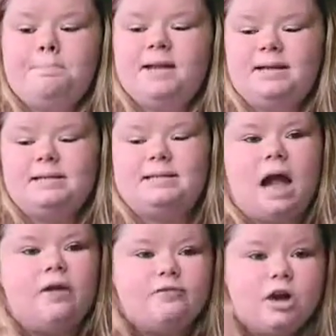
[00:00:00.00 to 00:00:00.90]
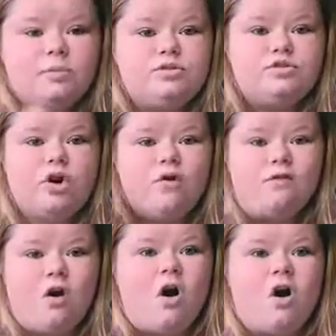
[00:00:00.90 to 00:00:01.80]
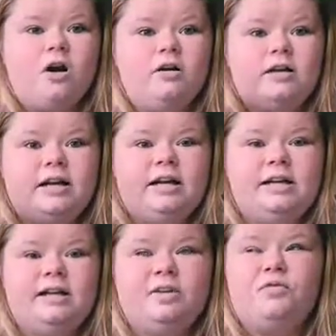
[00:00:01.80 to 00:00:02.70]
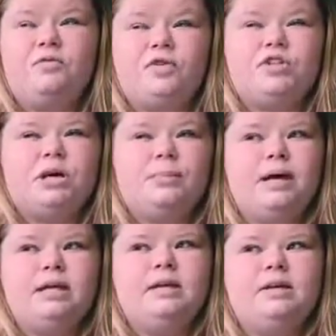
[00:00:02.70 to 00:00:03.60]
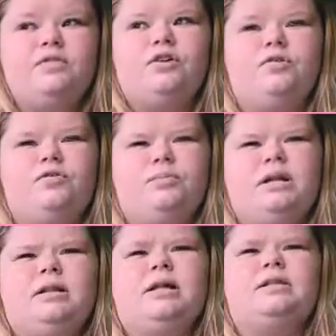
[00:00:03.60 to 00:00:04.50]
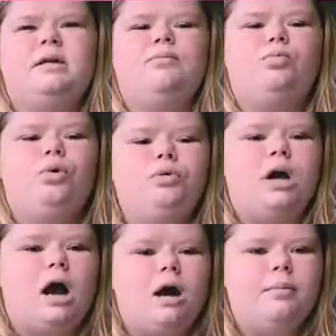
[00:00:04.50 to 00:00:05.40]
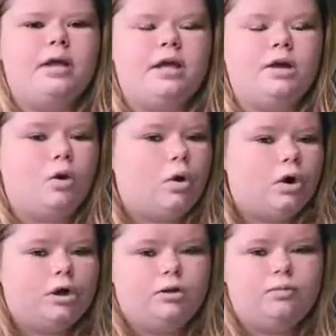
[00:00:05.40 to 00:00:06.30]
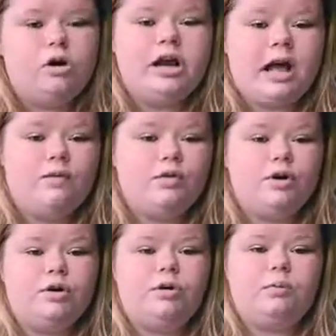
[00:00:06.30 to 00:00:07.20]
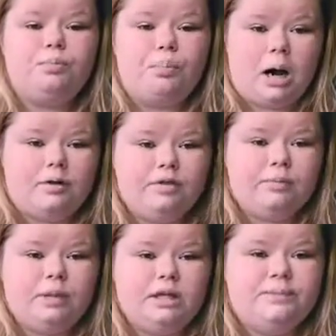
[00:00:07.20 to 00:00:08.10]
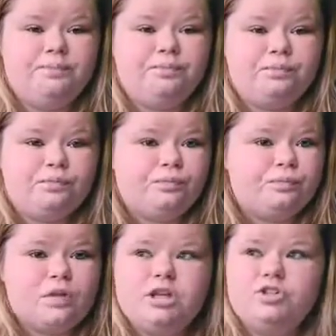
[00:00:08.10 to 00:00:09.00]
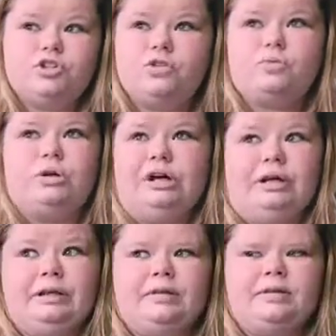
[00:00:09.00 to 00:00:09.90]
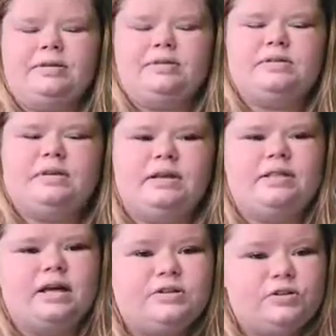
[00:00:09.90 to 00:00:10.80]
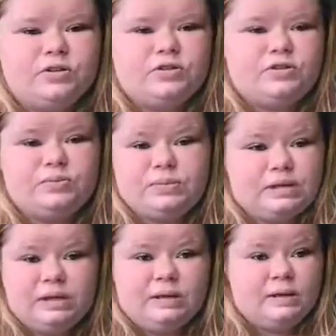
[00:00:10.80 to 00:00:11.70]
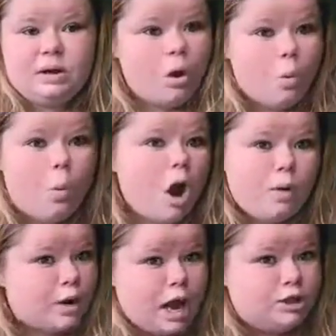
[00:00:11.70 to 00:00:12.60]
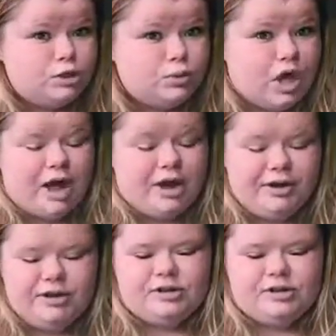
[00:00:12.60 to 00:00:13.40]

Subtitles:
Because I've come so far. And for somebody, for me to let some rude comment or whatever bother me, is just ridiculous. Like, that's just, why would I do that?